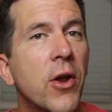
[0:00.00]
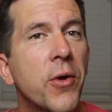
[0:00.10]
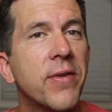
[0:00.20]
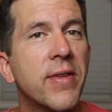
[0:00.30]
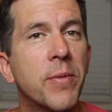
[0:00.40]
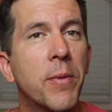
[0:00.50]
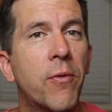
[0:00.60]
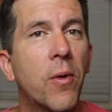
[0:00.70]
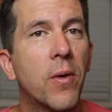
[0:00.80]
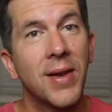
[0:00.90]
noticed this
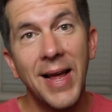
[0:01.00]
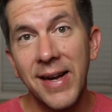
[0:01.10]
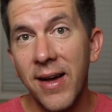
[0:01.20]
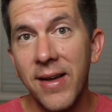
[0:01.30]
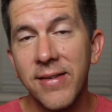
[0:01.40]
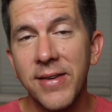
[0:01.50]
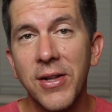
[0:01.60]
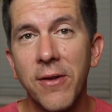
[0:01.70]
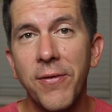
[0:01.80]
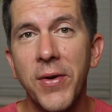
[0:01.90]
before, like us
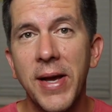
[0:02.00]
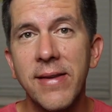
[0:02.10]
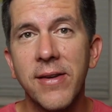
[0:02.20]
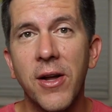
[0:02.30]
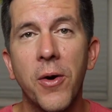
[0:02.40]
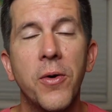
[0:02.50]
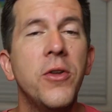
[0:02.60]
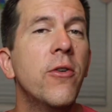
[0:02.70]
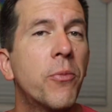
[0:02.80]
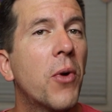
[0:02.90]
until a few days ago,
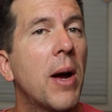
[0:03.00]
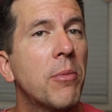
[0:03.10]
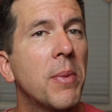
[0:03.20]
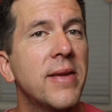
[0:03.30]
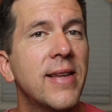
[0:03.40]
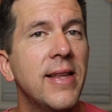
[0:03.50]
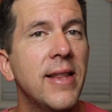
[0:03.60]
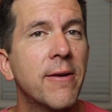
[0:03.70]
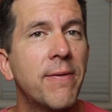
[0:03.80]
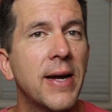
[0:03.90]
you've probably seen
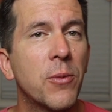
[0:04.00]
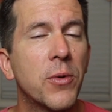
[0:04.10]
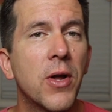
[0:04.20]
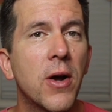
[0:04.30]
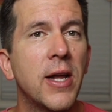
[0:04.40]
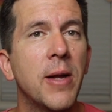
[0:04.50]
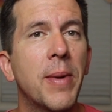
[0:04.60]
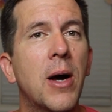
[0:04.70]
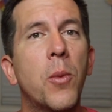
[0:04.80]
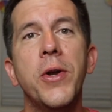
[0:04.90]
the effect we're talking
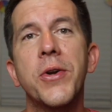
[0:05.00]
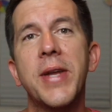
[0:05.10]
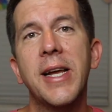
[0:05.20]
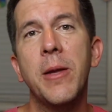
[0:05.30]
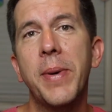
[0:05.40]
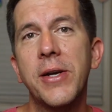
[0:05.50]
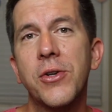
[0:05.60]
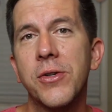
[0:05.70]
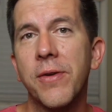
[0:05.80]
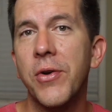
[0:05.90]
about when you're taking
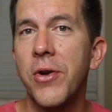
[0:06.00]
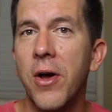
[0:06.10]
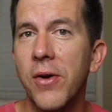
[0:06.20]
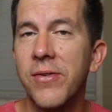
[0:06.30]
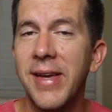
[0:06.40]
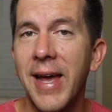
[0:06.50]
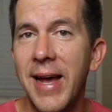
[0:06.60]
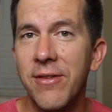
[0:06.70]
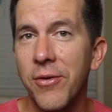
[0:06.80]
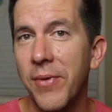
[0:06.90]
pictures of your dogs and
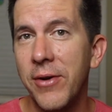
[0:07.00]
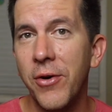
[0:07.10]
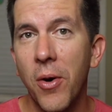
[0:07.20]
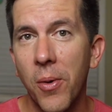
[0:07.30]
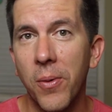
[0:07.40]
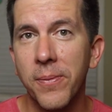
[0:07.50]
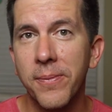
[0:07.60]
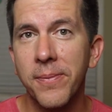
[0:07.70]
cats around your home.